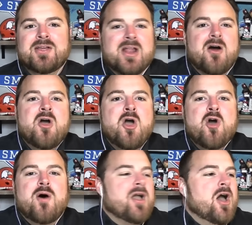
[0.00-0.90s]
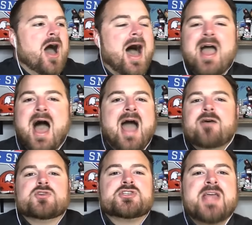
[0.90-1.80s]
you know, like I, I
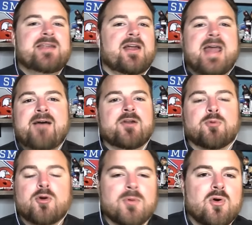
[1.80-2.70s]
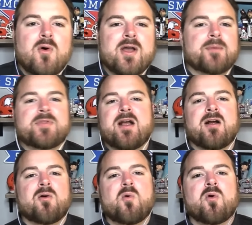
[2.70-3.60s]
understand not having a Bru McCoy up there,
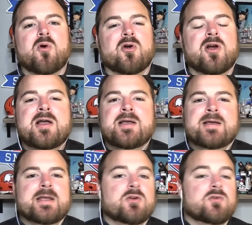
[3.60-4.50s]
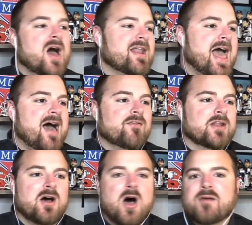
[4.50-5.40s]
or you know, not having
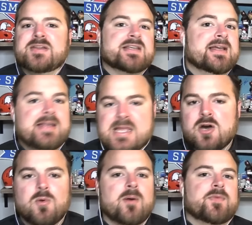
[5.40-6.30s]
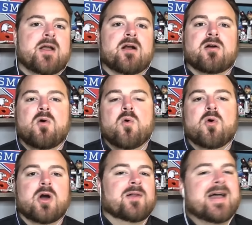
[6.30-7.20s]
a, obviously a Nico up there,
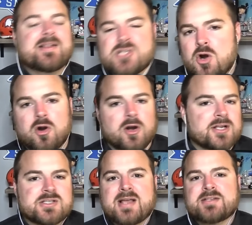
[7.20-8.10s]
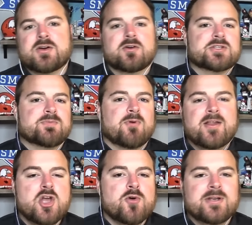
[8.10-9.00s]
or a Lance Heard because Lance Heard is
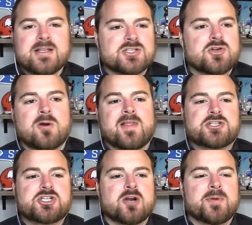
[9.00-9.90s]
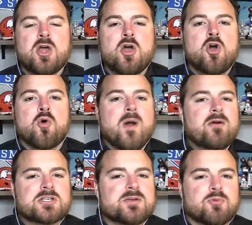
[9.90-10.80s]
brand new and didn't start last year. But where
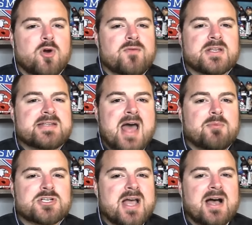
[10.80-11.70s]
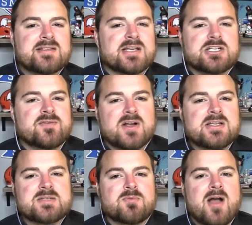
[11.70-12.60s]
are some proven, established guys like a
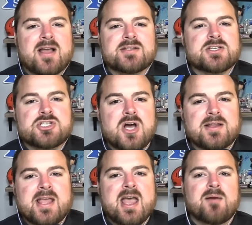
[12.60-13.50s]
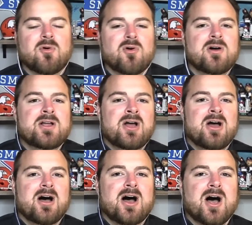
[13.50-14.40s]
Javontez Spraggins, a John Campbell?
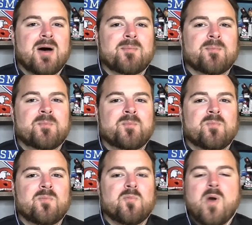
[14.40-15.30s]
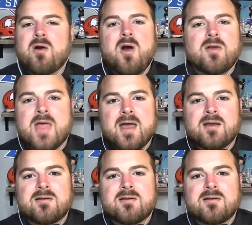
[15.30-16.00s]
Um, where are they?